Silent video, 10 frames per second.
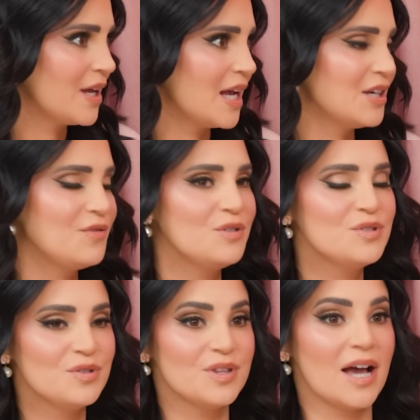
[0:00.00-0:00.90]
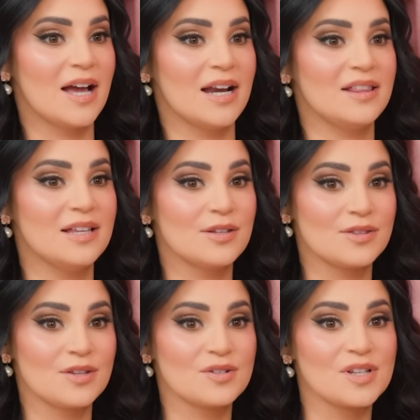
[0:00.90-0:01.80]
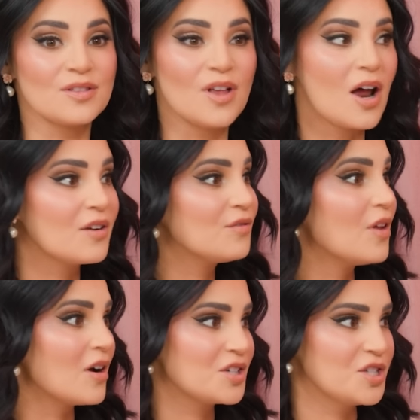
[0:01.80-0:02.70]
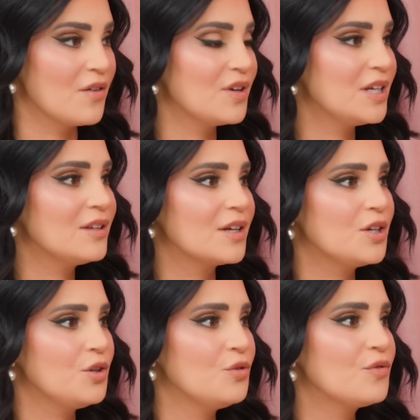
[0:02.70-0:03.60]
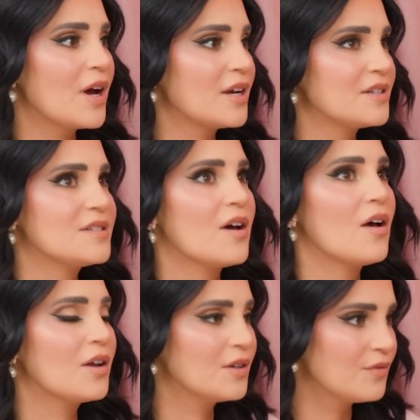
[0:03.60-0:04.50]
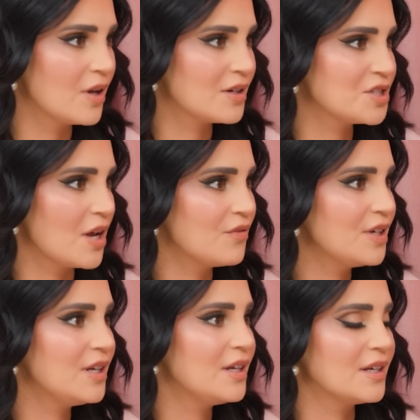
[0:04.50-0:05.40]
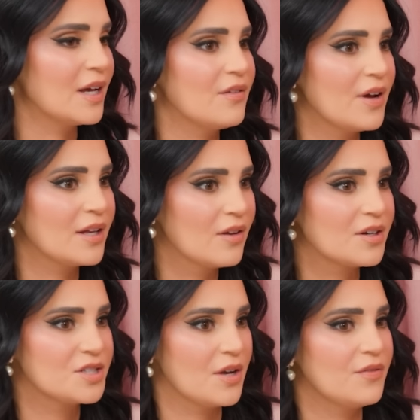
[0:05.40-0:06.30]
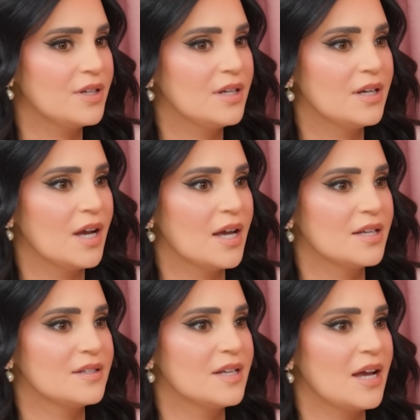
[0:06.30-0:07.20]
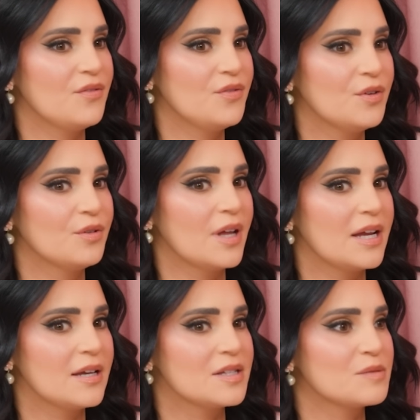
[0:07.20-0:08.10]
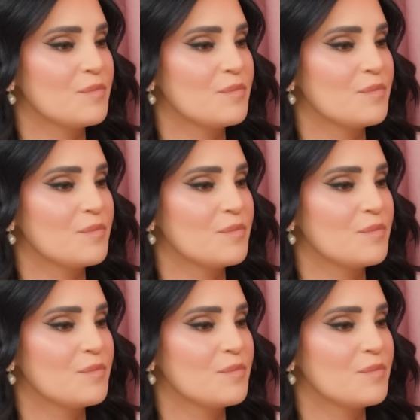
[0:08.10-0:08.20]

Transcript: And if you do that, I think that there's a lot of longevity. Like you've had a ton of longevity, and I've had longevity, and I feel like it's